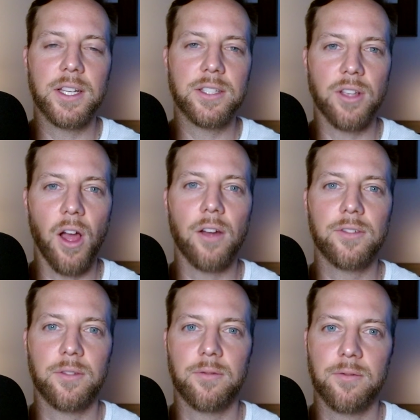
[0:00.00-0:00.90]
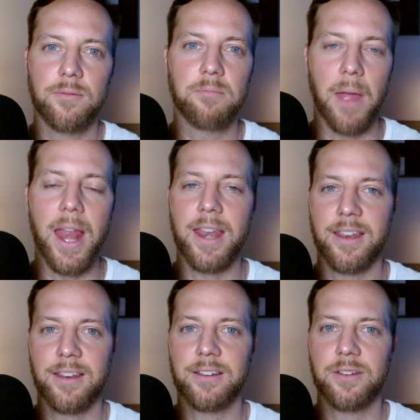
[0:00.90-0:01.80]
soft men,
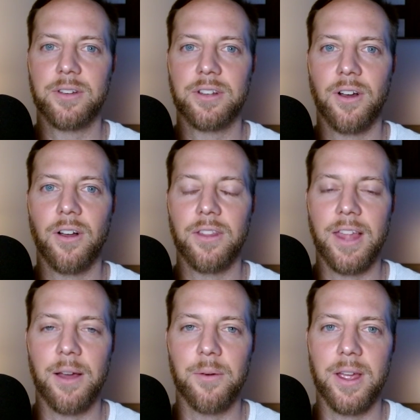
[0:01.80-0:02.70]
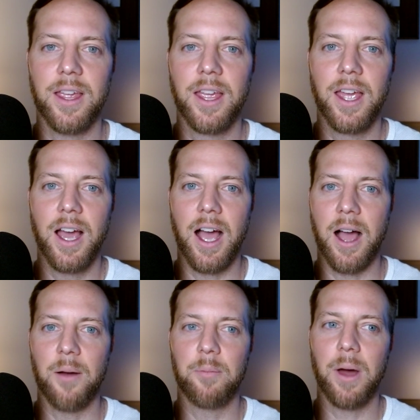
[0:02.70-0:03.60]
you could call it that way.
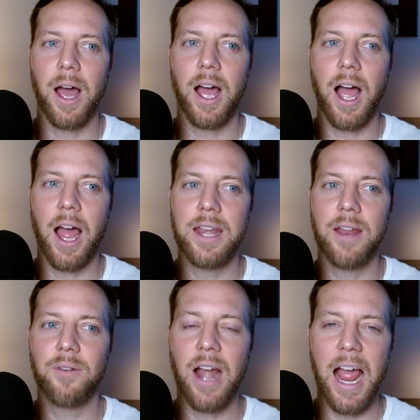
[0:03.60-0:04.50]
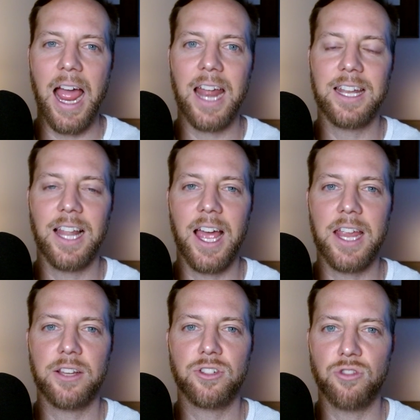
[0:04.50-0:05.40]
But I never had
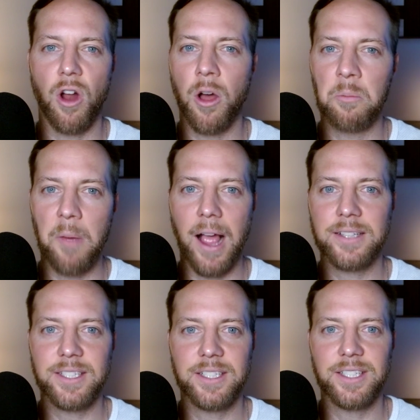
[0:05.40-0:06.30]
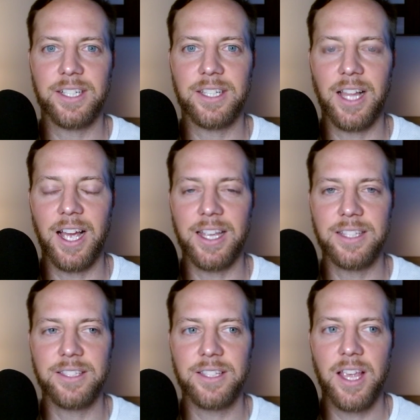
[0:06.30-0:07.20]
like strong masculine
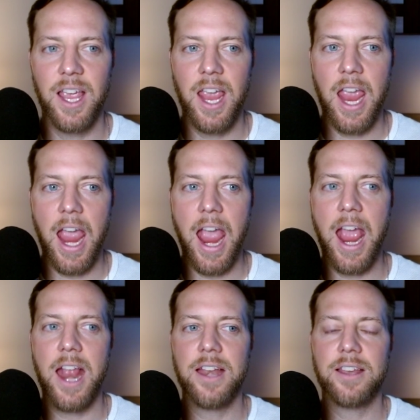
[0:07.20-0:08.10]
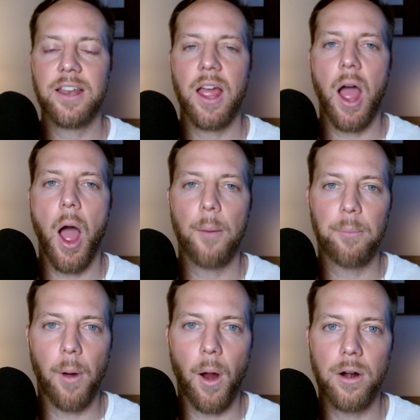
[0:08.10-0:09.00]
clients. And a
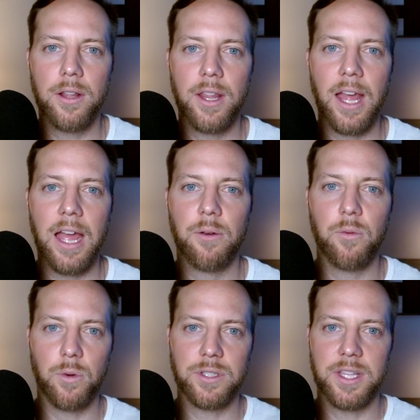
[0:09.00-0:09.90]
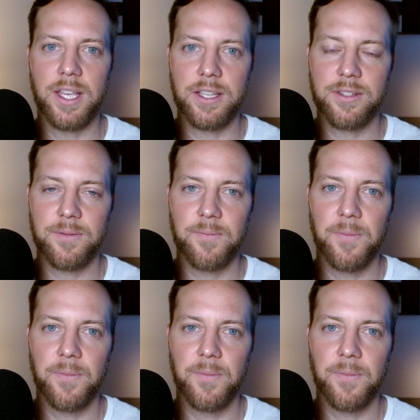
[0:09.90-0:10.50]
part of that was this.